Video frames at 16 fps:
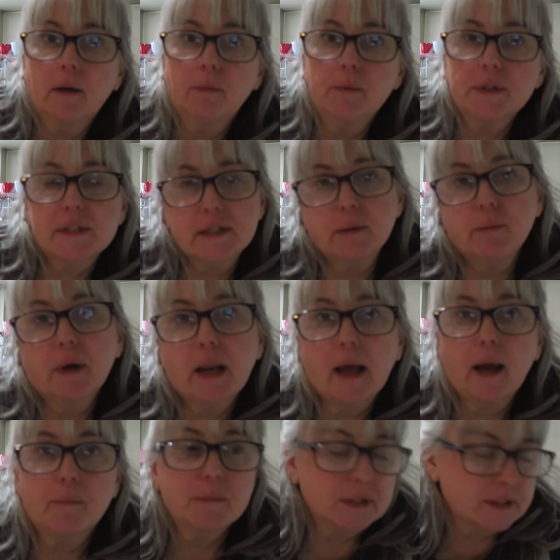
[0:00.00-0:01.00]
We'll see what
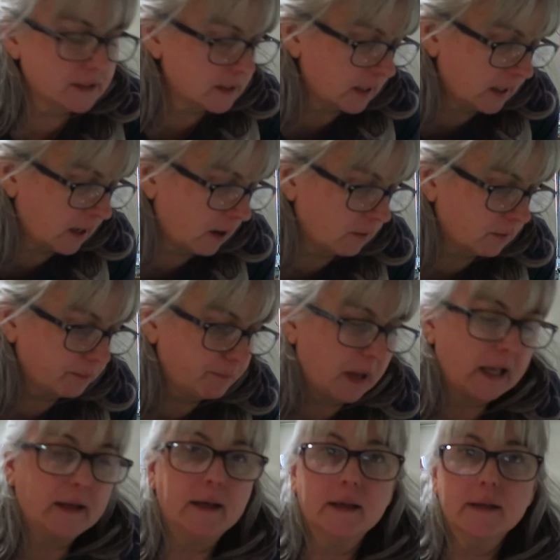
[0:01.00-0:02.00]
happens. I know
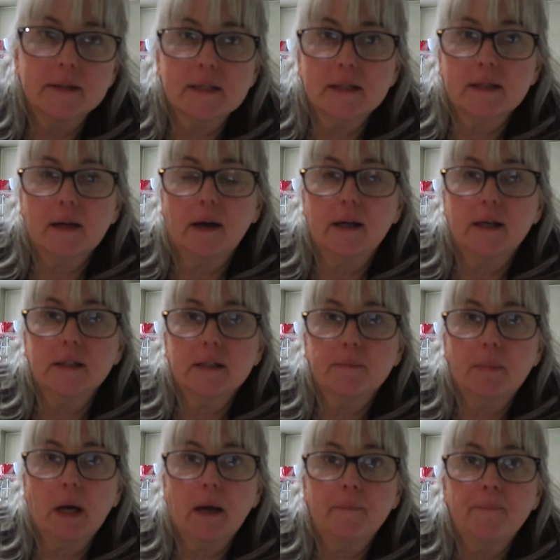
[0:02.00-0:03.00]
baking is a science,
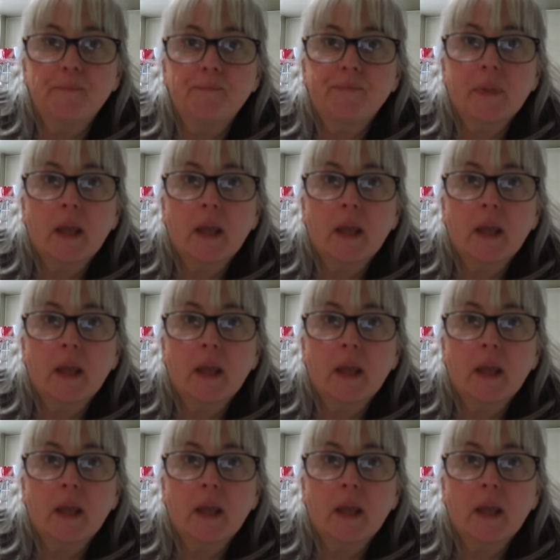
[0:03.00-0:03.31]
but